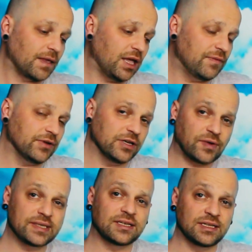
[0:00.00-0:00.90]
if you're
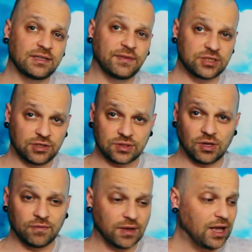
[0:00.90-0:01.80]
interested in DaVinci Resolve,